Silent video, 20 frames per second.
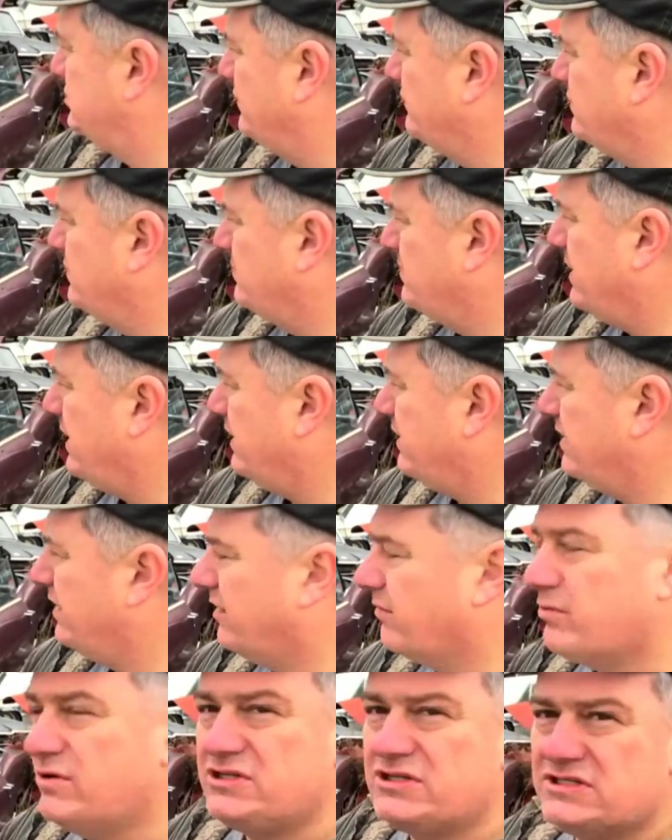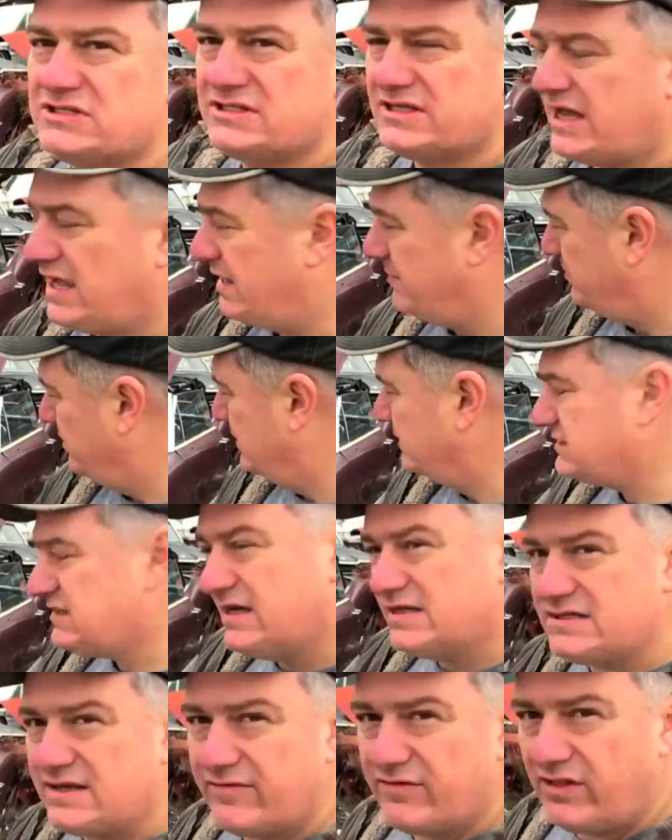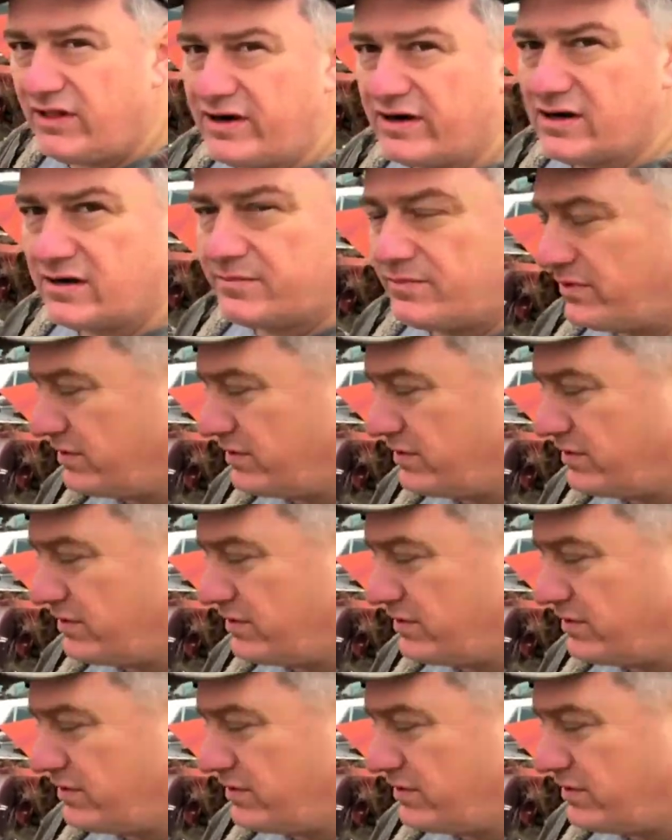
shoved it back here, which is sad, but it does have a lot of good